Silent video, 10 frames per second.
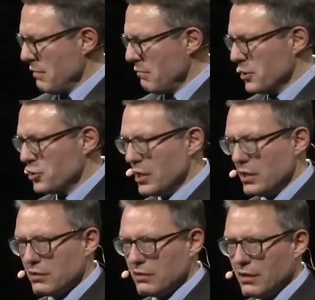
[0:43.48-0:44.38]

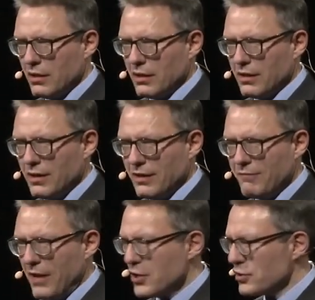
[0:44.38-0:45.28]
machine
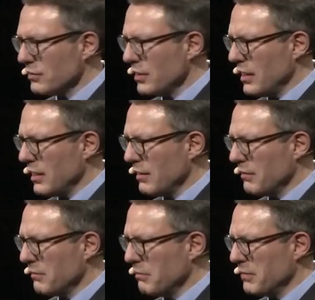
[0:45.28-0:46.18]
invasion,
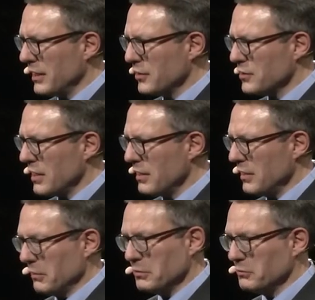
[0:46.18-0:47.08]
because
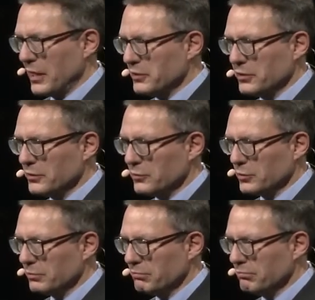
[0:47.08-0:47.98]
that
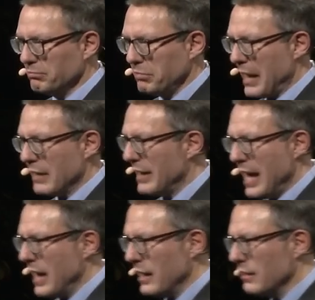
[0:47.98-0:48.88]
was plan
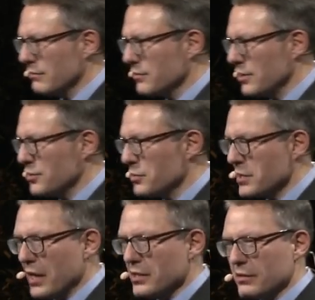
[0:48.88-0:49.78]
A since we
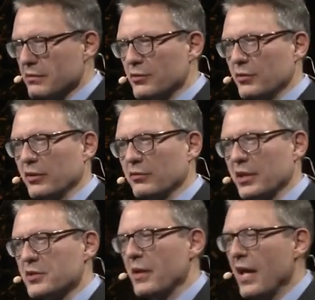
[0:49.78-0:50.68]
started doing all
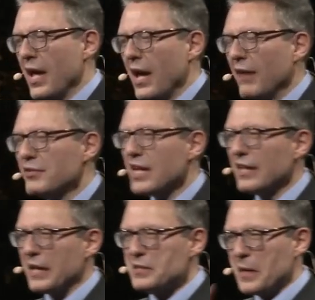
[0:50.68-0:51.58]
this. Having
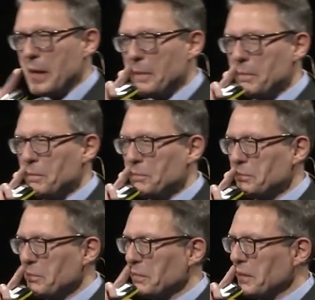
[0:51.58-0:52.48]
said that,
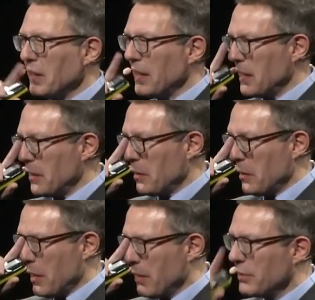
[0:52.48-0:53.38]

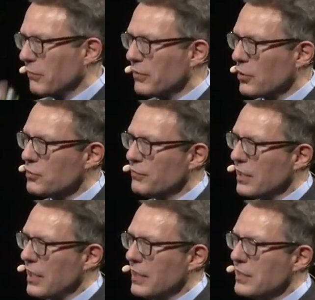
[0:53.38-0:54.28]
a bit of
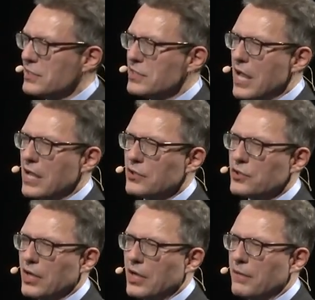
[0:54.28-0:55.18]
philosophy at this stage